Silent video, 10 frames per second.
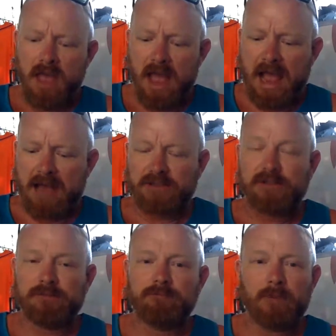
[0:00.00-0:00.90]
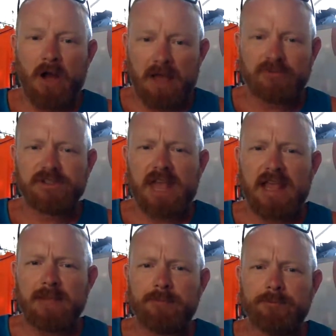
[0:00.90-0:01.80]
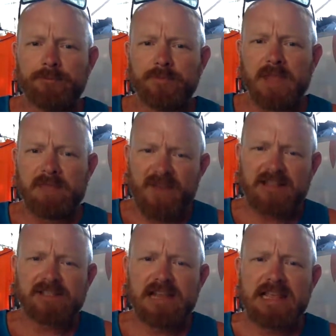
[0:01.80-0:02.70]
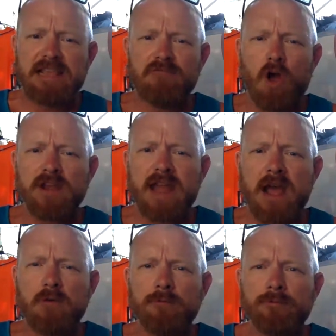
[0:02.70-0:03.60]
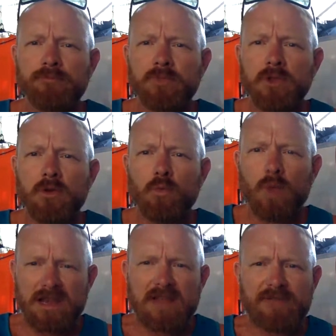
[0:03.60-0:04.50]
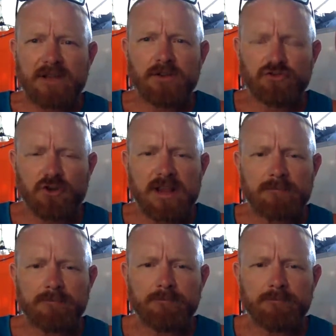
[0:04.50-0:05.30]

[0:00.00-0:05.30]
And I have to say, in Vasiliki right now, we're living the dream.